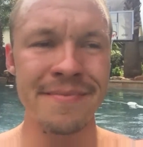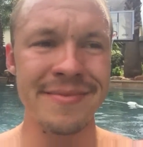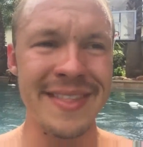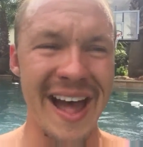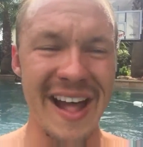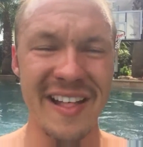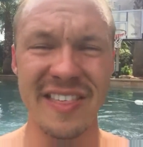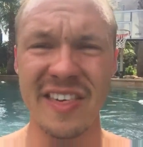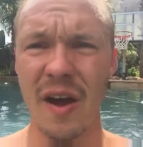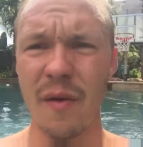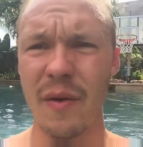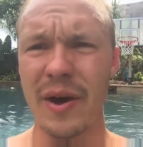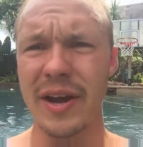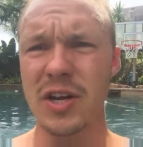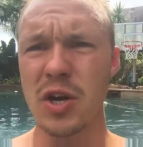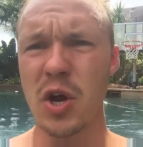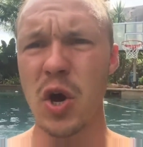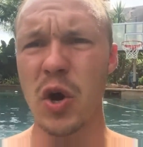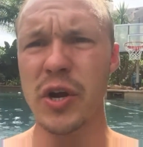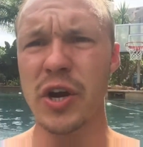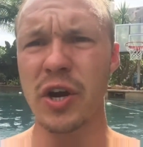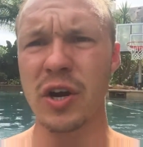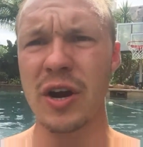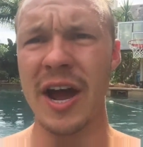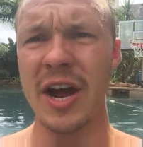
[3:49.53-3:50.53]
That's how I
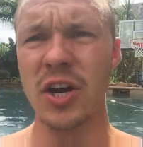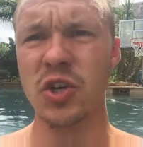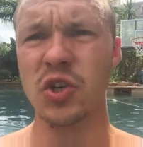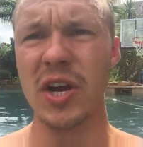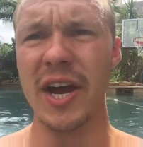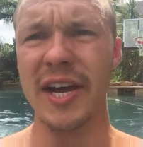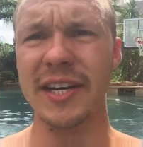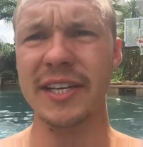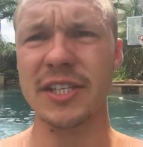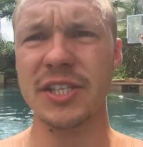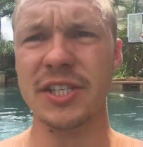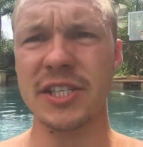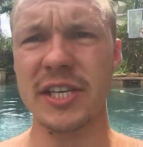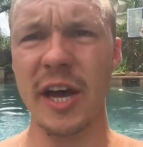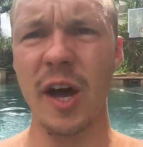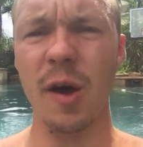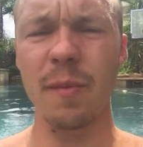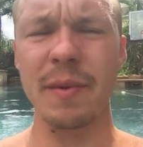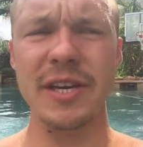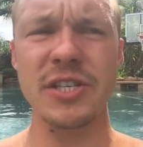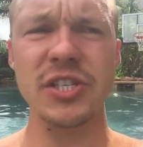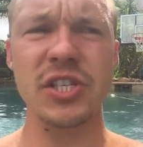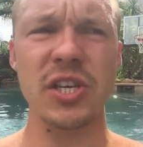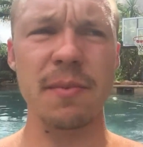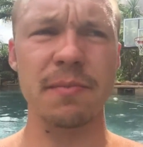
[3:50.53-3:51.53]
know you're not trying to
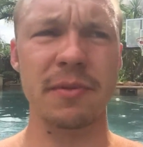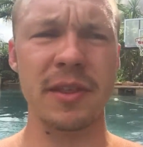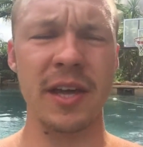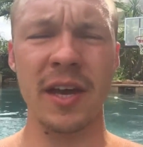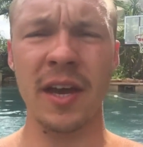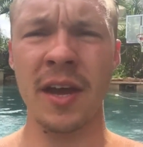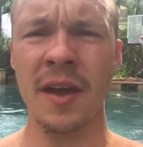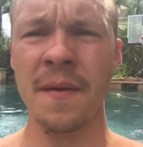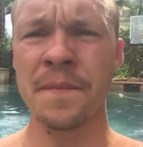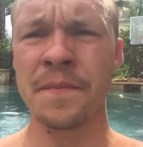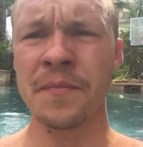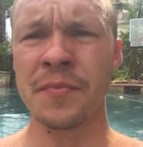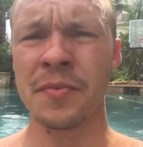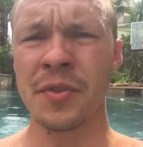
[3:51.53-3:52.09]
sell me something.